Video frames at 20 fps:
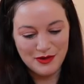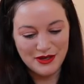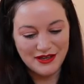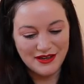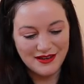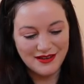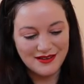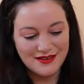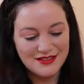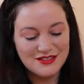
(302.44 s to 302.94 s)

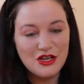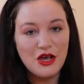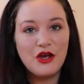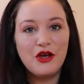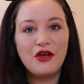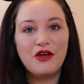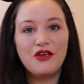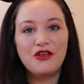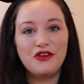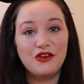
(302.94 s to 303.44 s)
Because
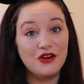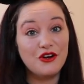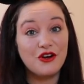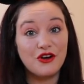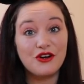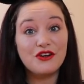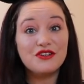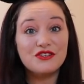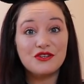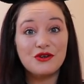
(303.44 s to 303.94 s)
your
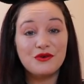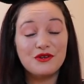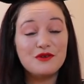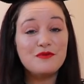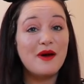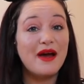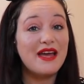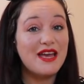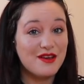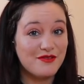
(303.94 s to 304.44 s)
girl is going to
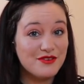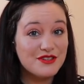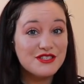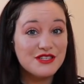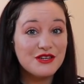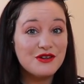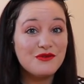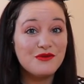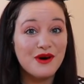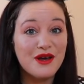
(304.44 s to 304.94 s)
buy every
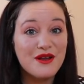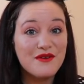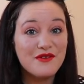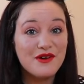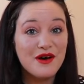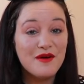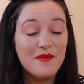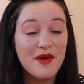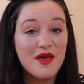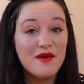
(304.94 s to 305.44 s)
single one of
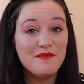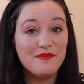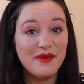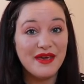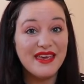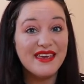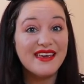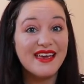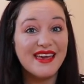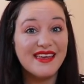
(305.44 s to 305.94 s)
them and
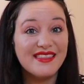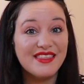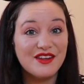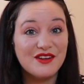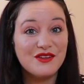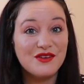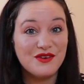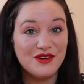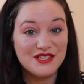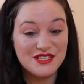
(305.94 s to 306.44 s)
make a
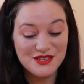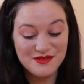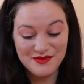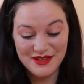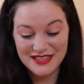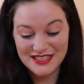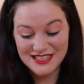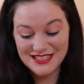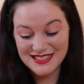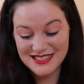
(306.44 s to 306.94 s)
little Haunted
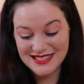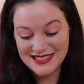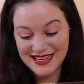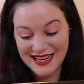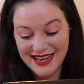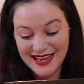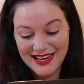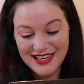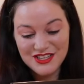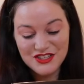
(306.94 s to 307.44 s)
Mansion
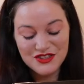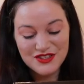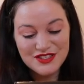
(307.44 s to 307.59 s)
stage.